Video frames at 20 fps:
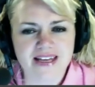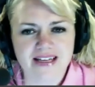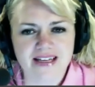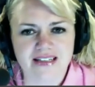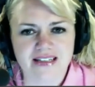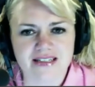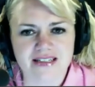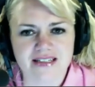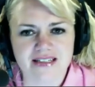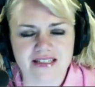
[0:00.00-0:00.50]

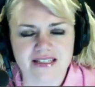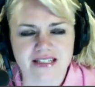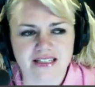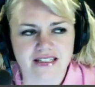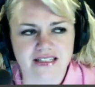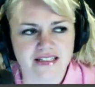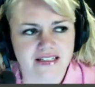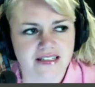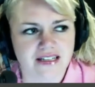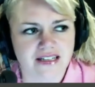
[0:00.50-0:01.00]
Let's
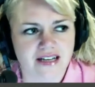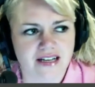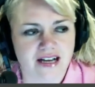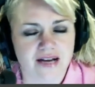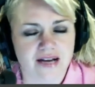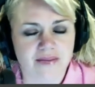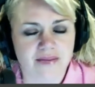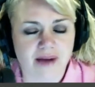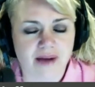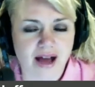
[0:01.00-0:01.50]
see.
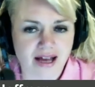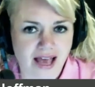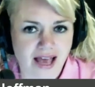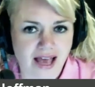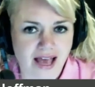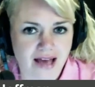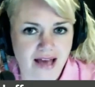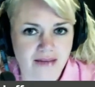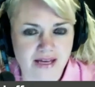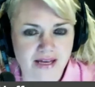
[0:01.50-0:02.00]
I
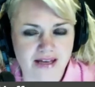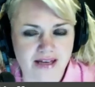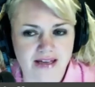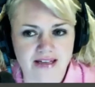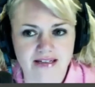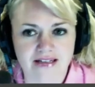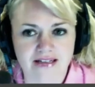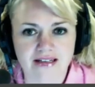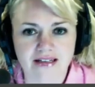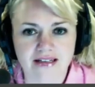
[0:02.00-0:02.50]
am
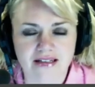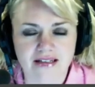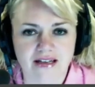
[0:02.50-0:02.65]
in